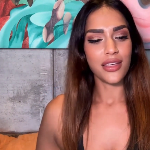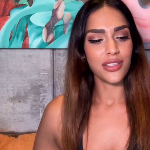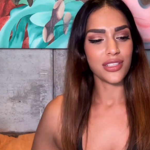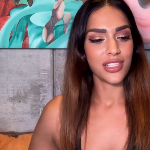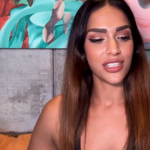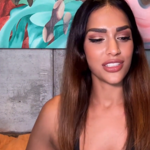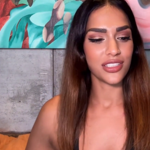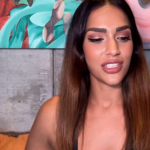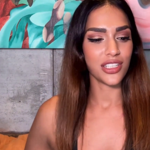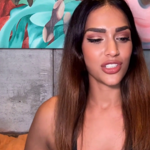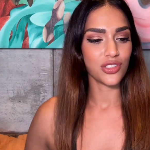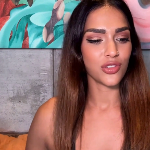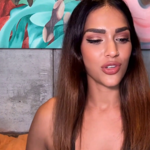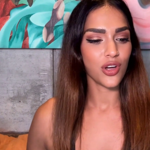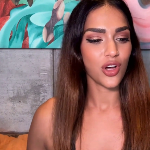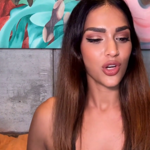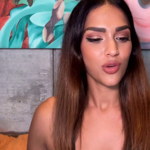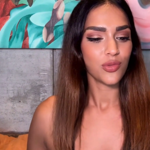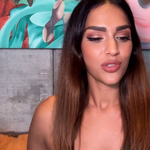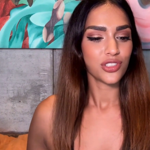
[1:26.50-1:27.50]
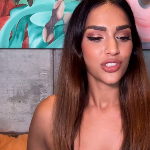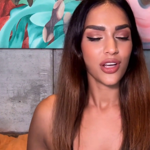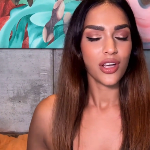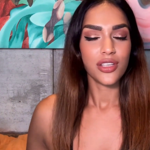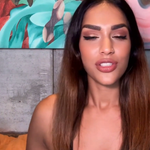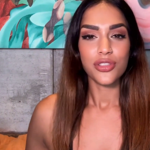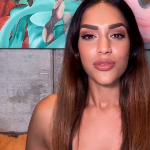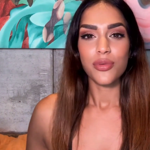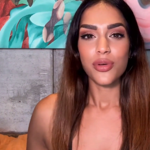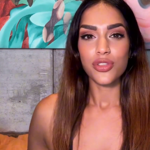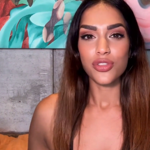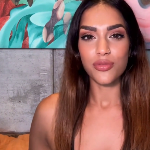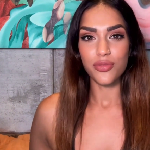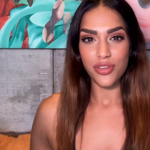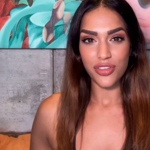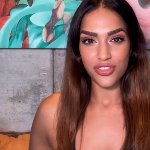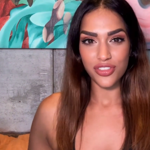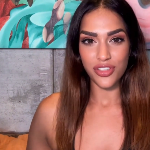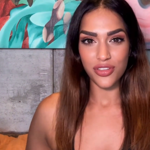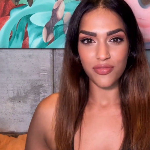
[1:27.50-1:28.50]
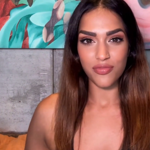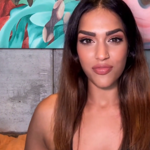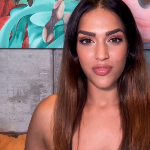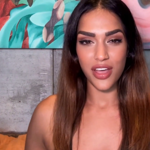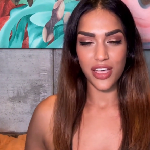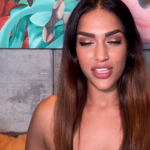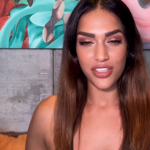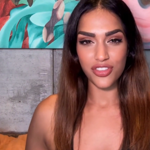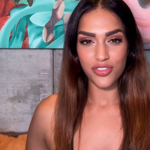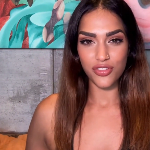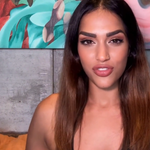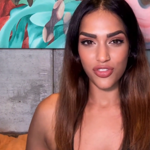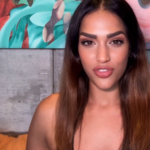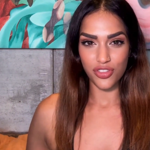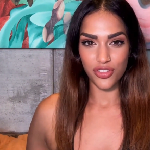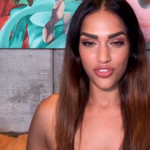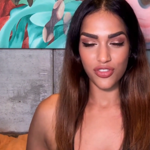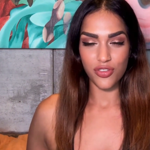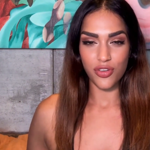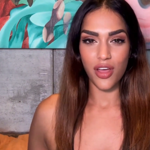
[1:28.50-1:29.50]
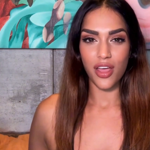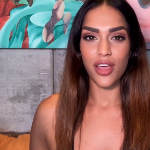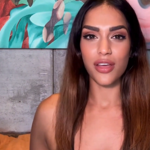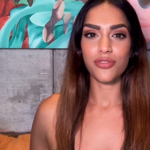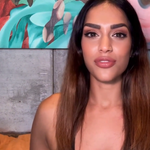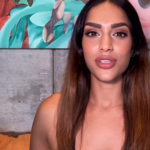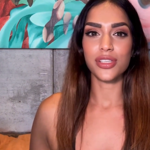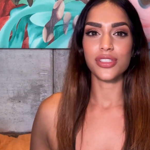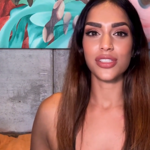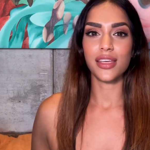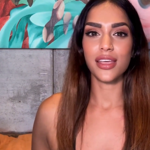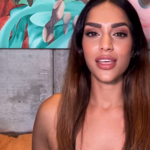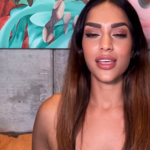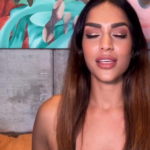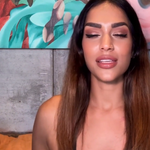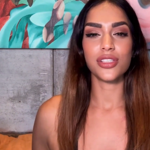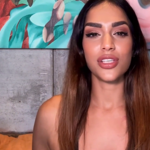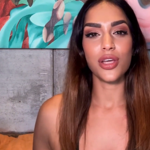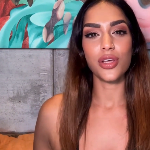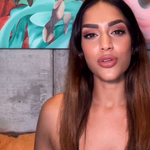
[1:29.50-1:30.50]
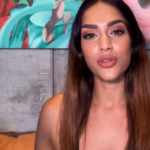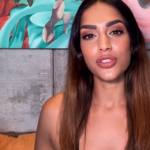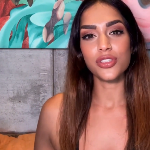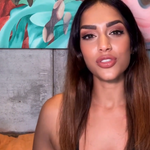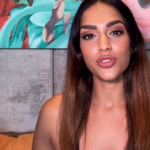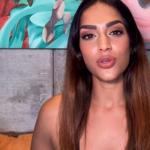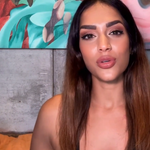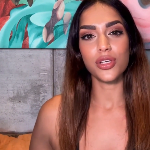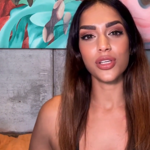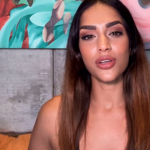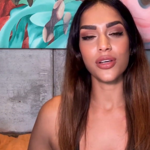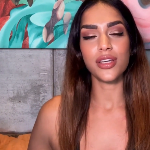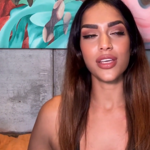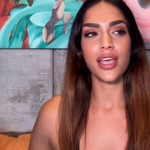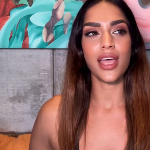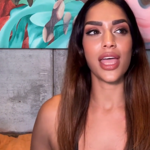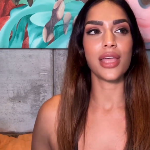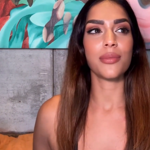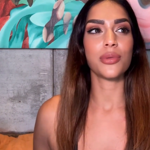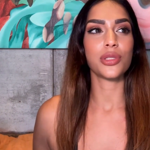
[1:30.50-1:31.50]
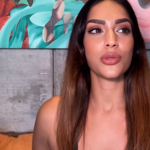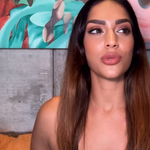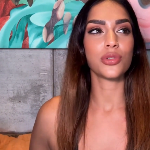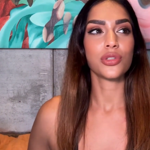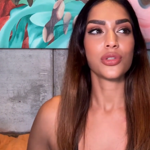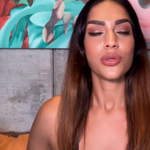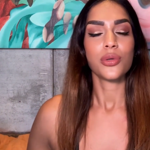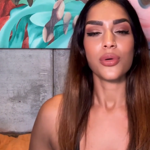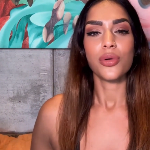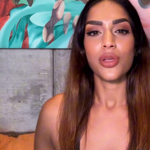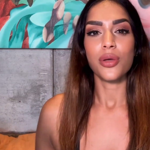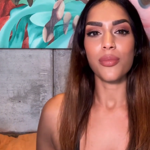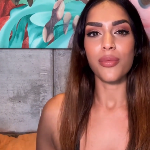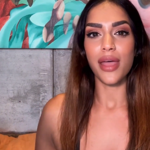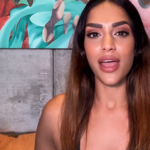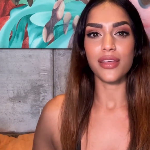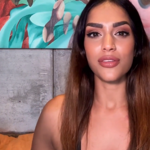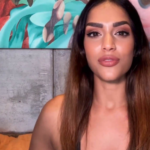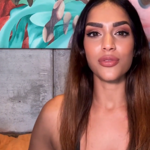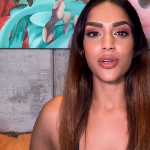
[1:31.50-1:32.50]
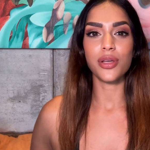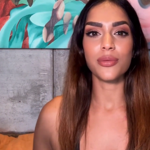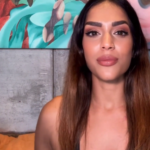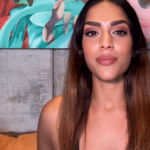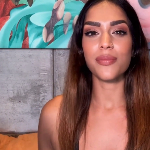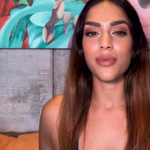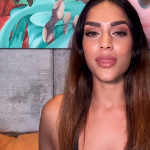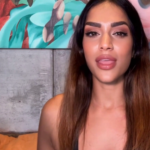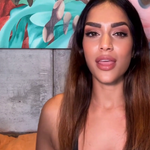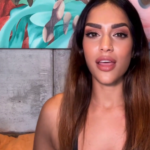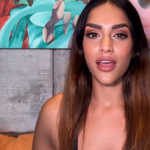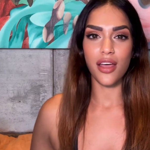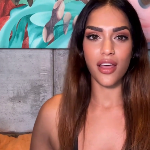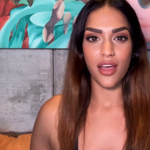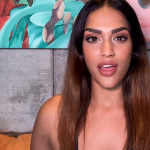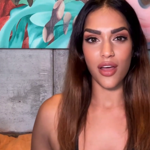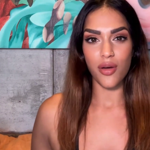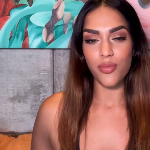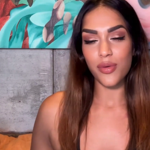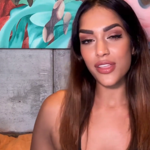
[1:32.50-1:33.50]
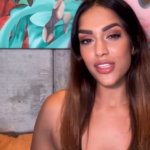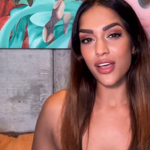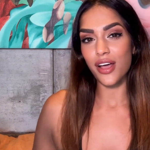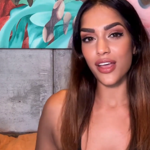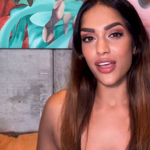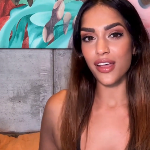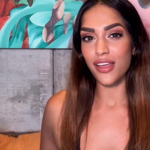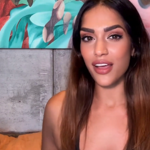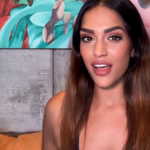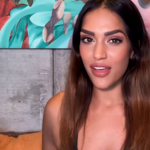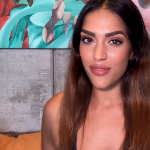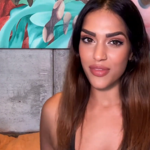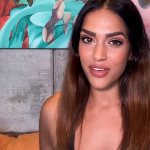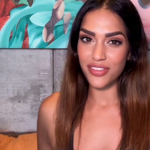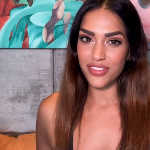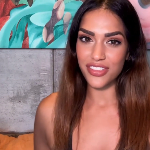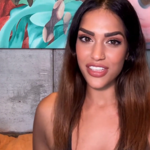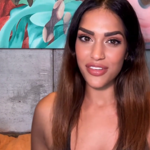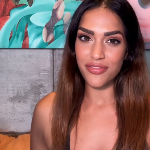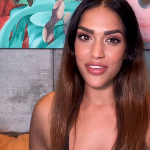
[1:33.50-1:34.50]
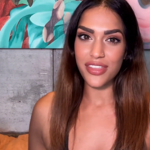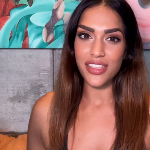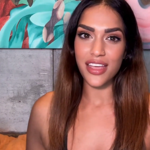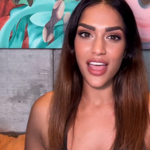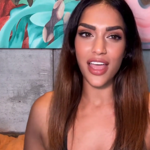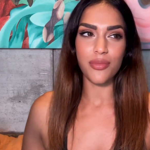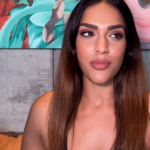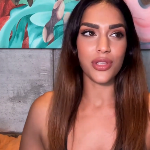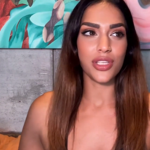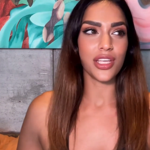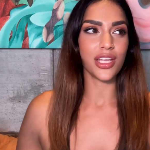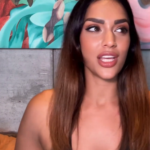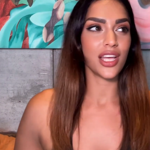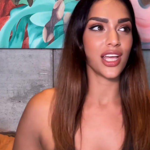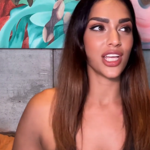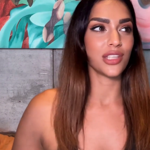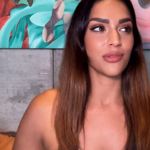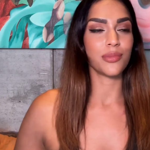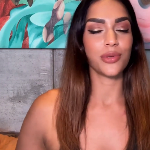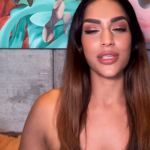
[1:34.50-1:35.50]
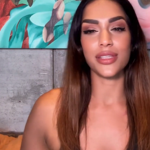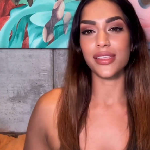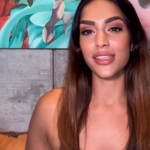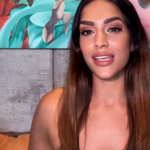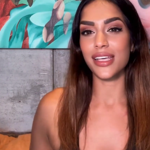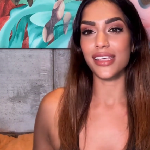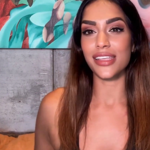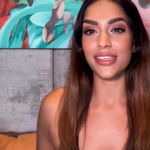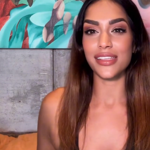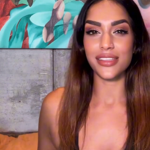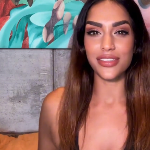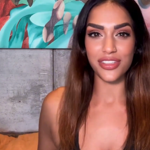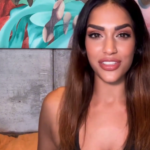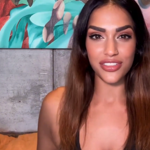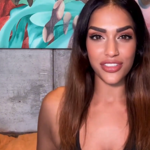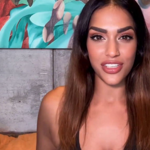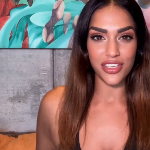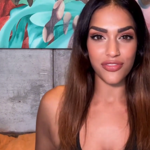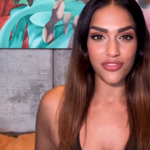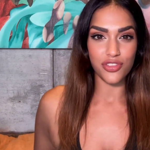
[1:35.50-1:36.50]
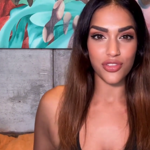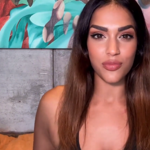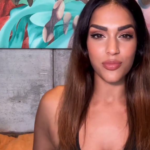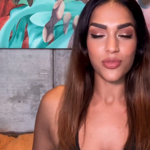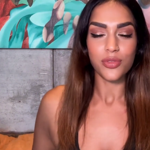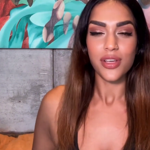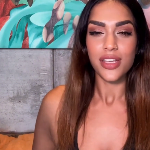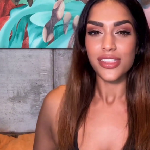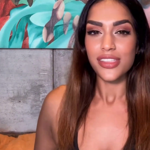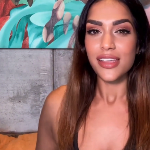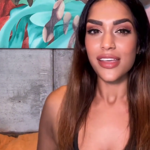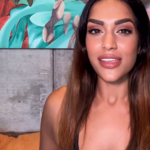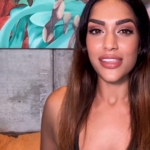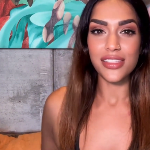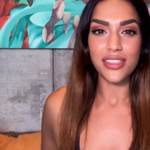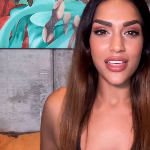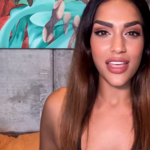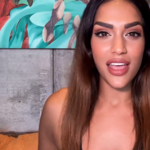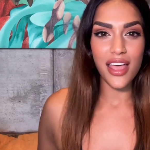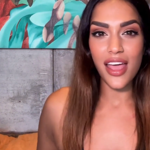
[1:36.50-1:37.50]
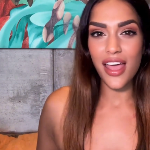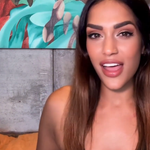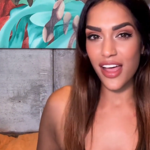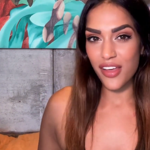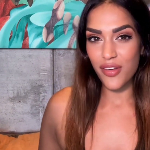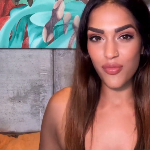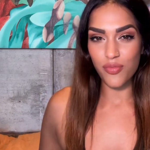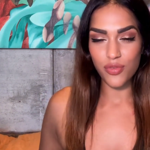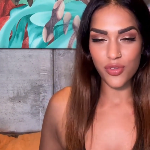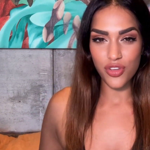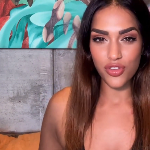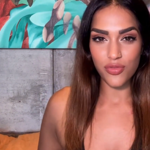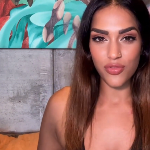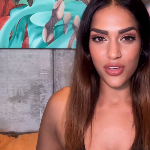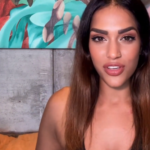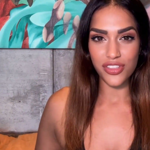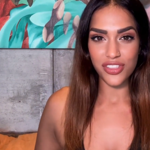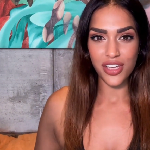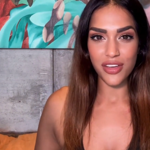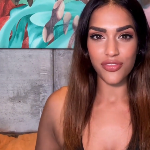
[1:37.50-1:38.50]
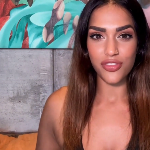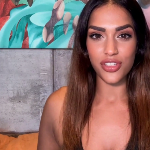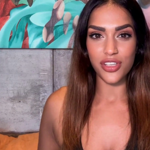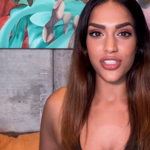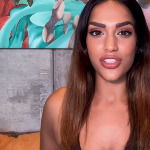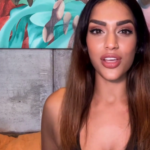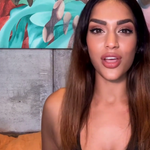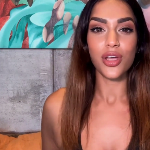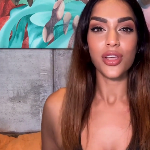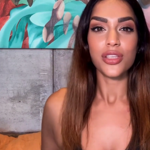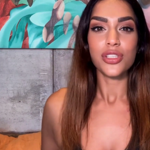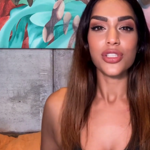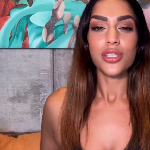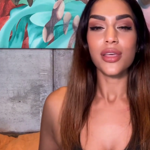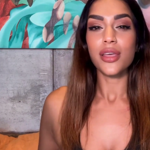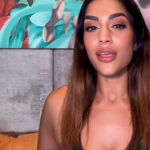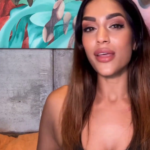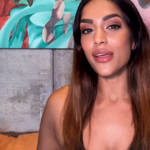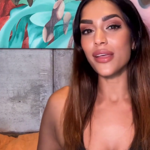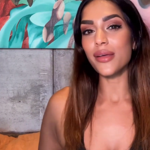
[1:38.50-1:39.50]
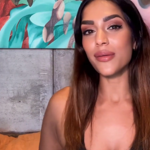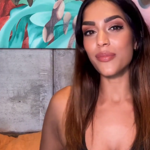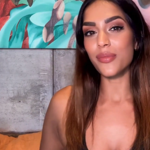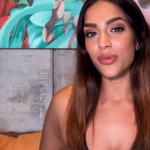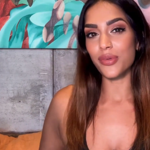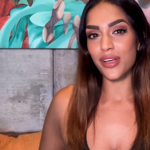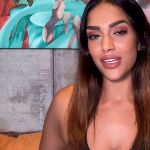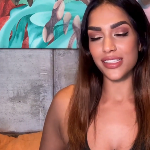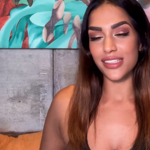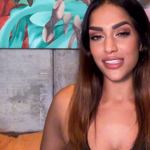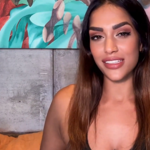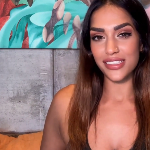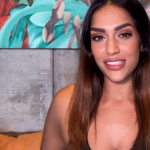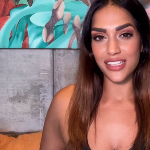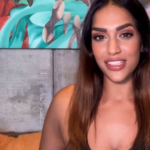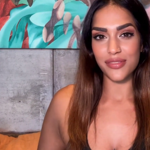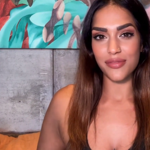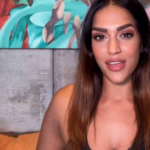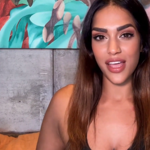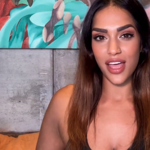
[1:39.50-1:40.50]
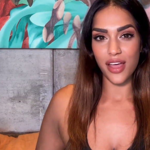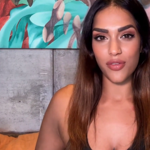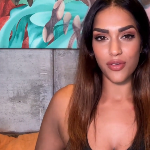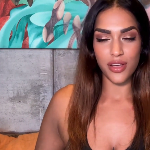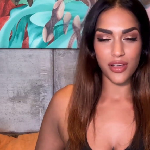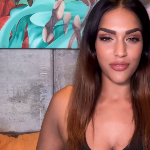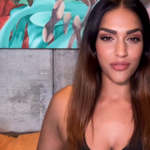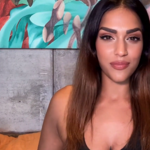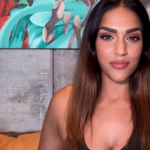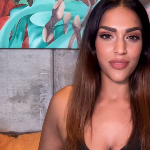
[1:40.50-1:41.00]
this is your always-on spokesperson ready to introduce your offers, tell your story, or guide people through your platform. We talk a lot about saving time with AI, but this gives you presence. In a world where attention is hard to earn, presence is power.